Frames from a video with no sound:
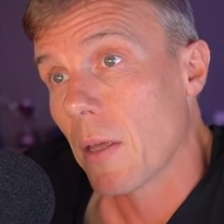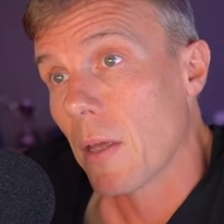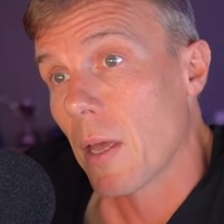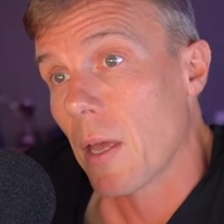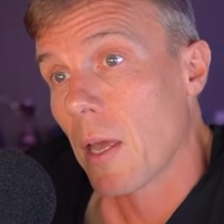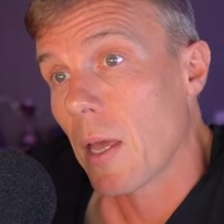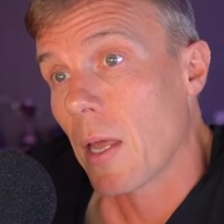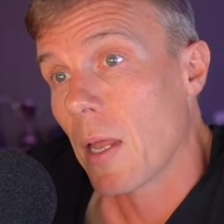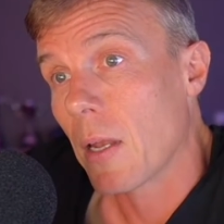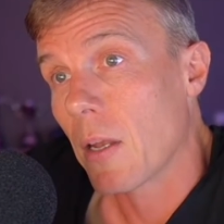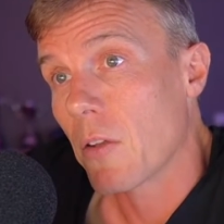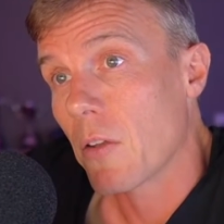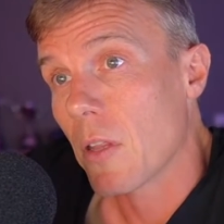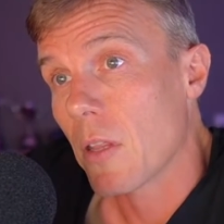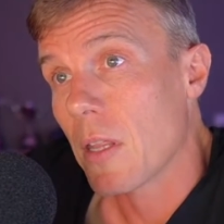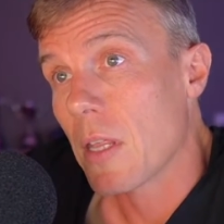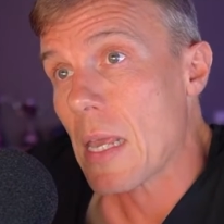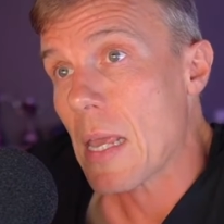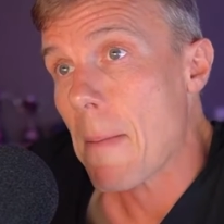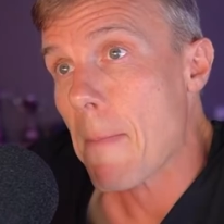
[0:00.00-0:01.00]
and
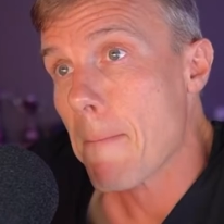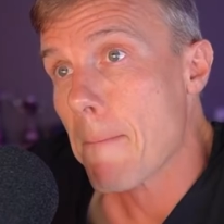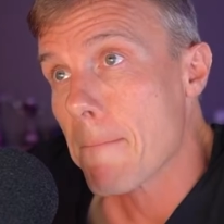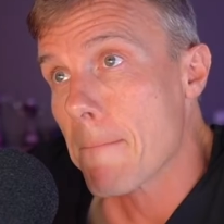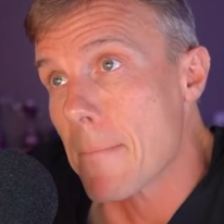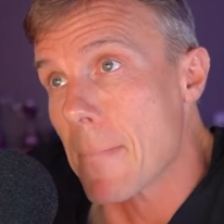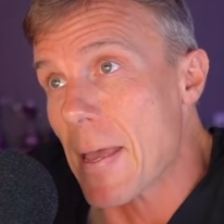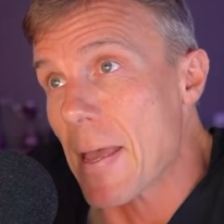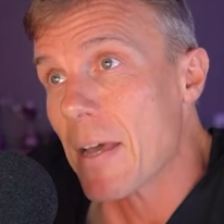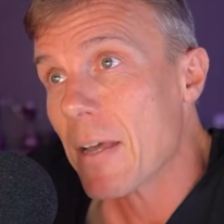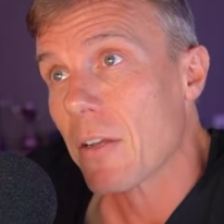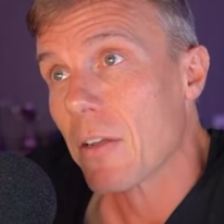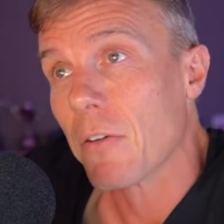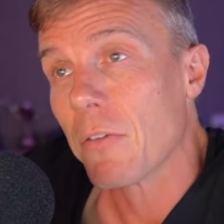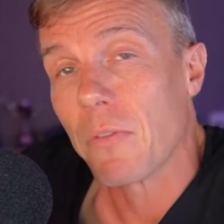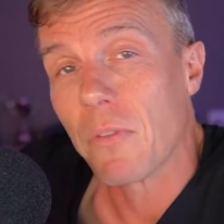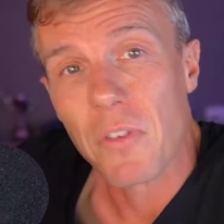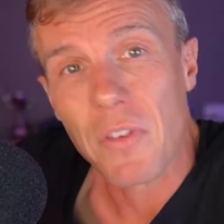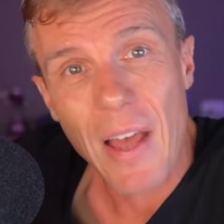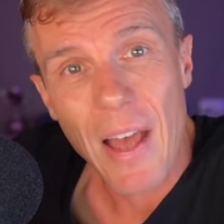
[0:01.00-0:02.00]
the amount
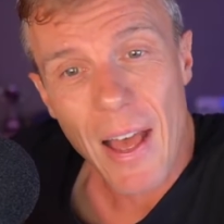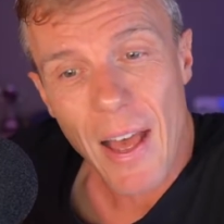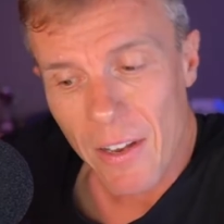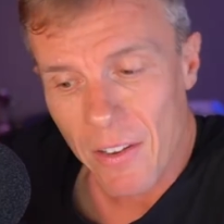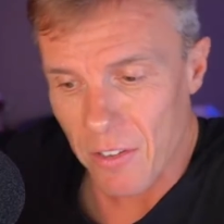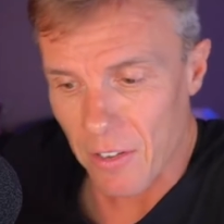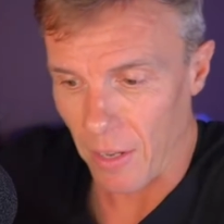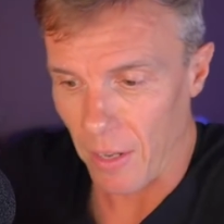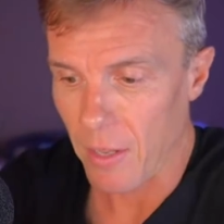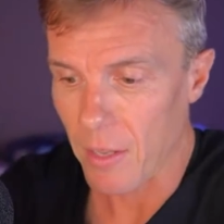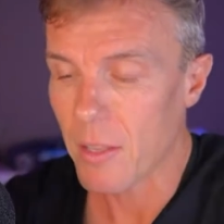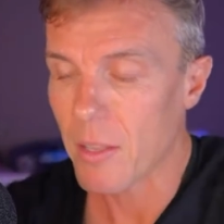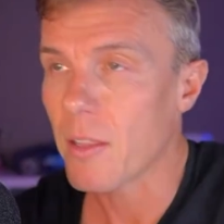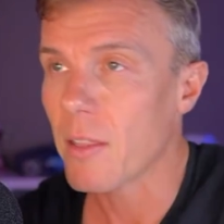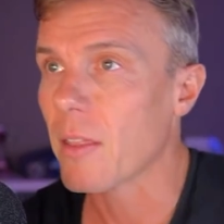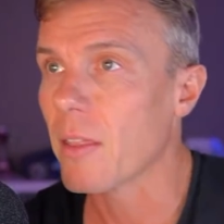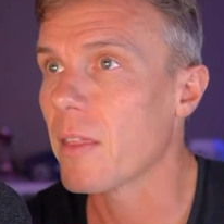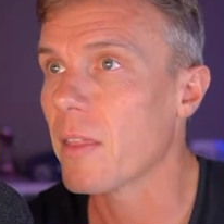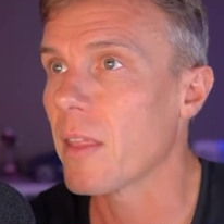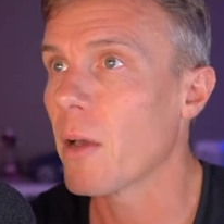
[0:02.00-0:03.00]
of data
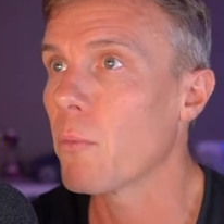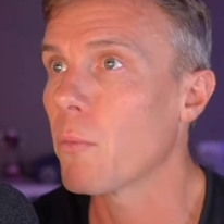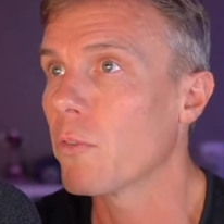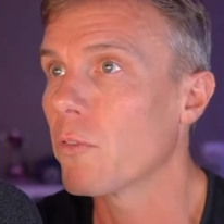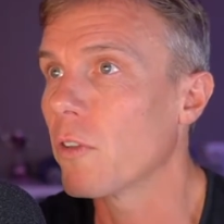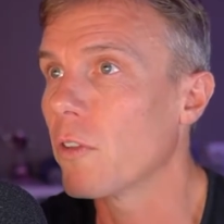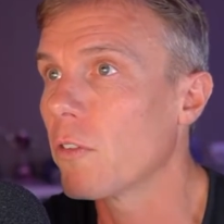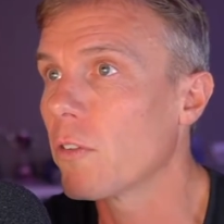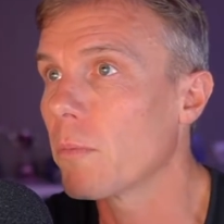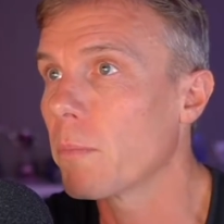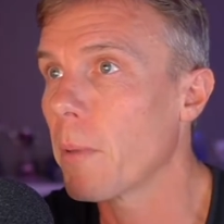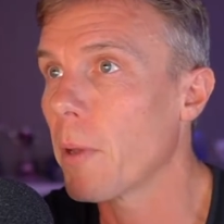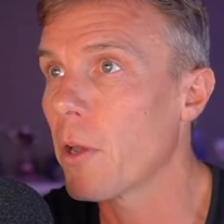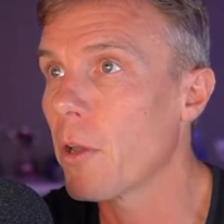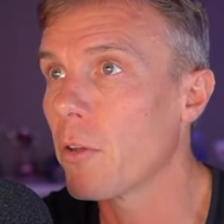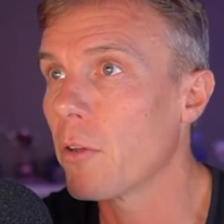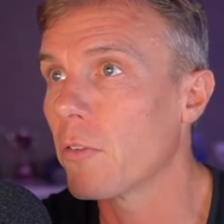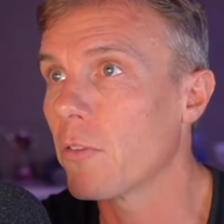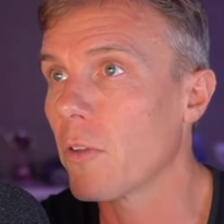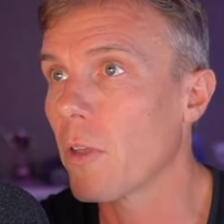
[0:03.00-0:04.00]
that was
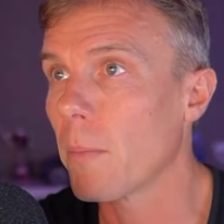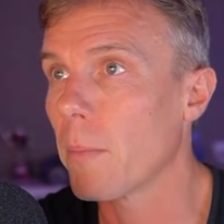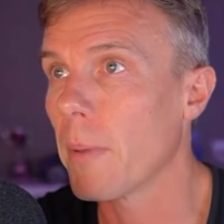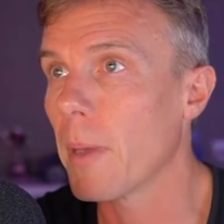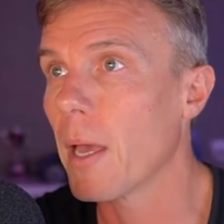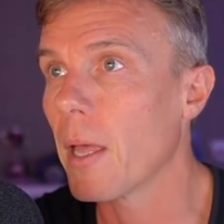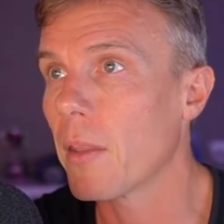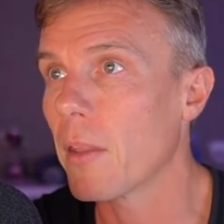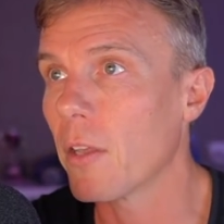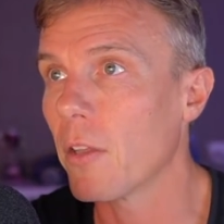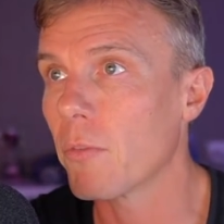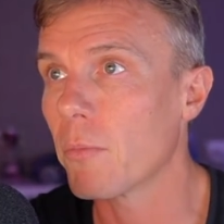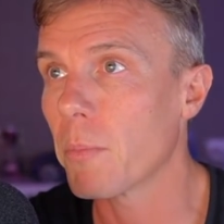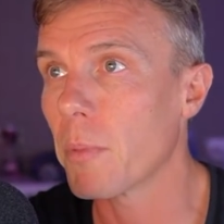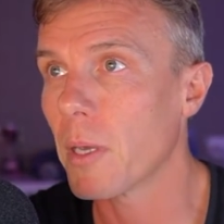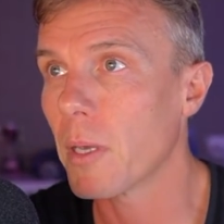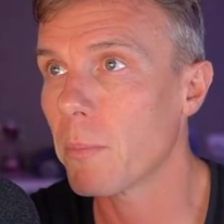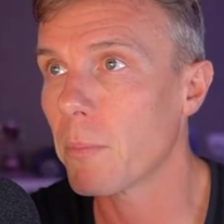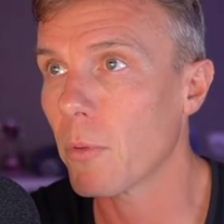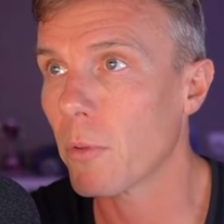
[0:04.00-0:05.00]
exposed about these
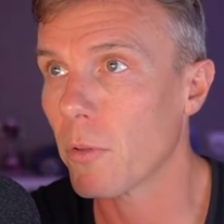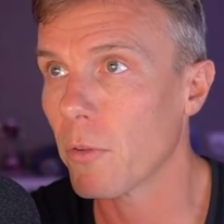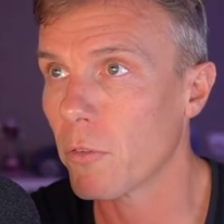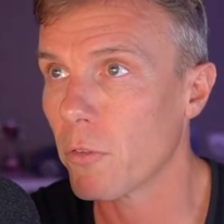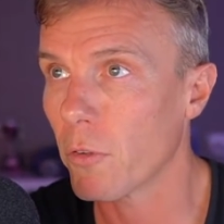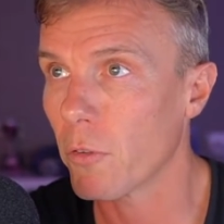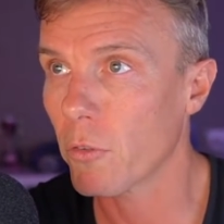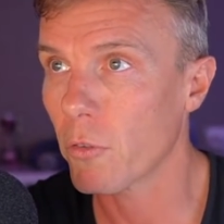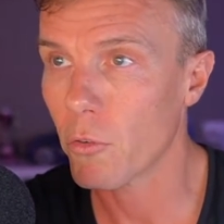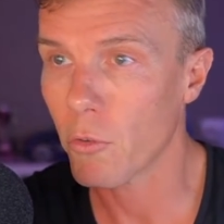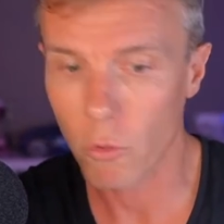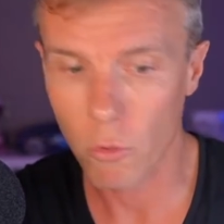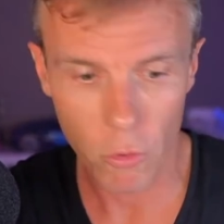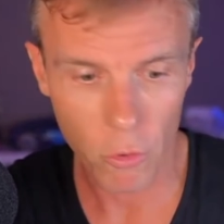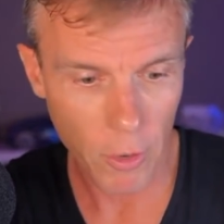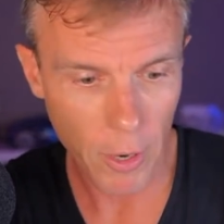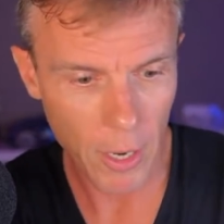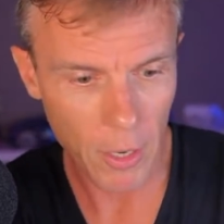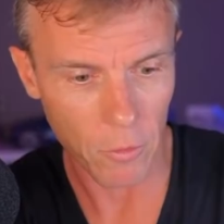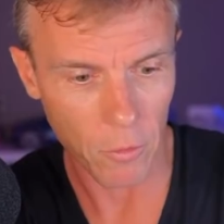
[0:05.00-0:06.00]
people is just
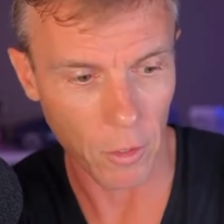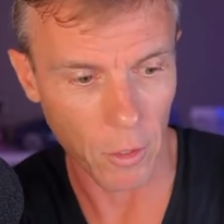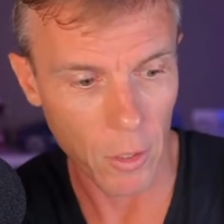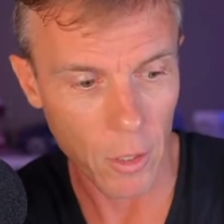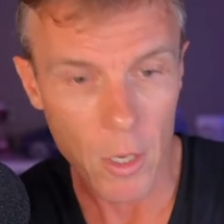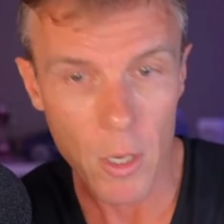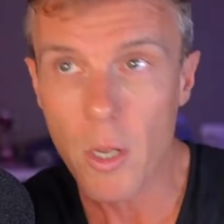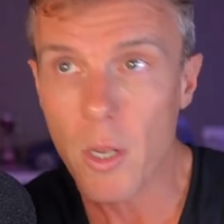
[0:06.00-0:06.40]
crazy.